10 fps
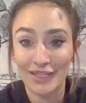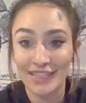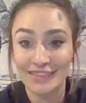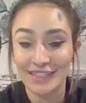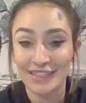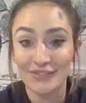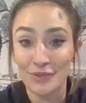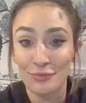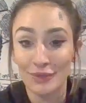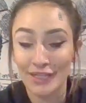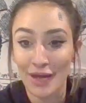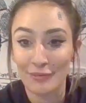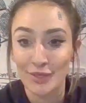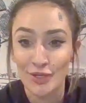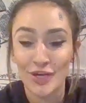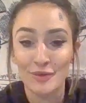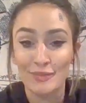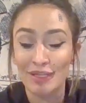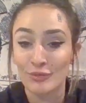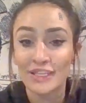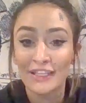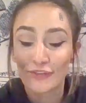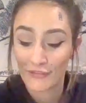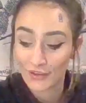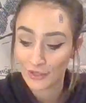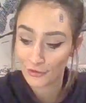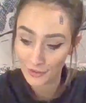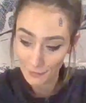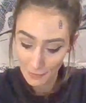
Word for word: It's gonna be really happy. You're gonna be really fulfilled.